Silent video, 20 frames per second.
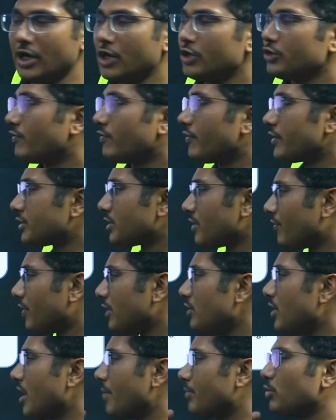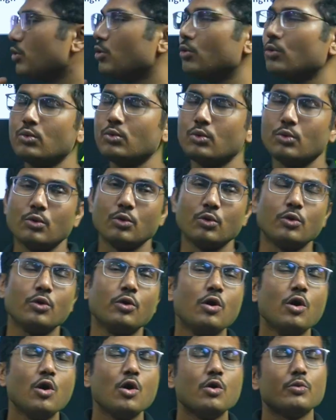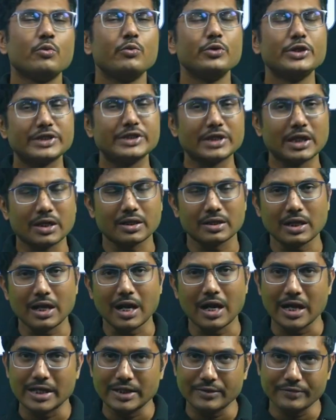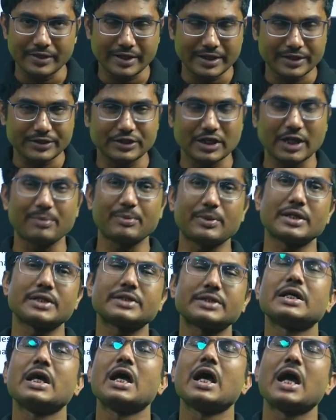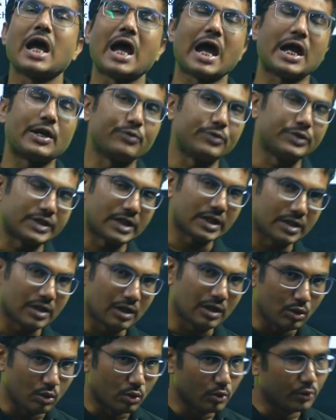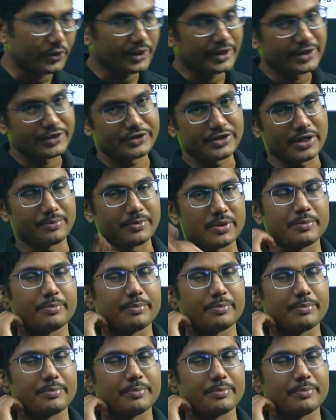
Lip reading: So first of all, you have to know which are the high weightage chapters and which are the low weightage chapter.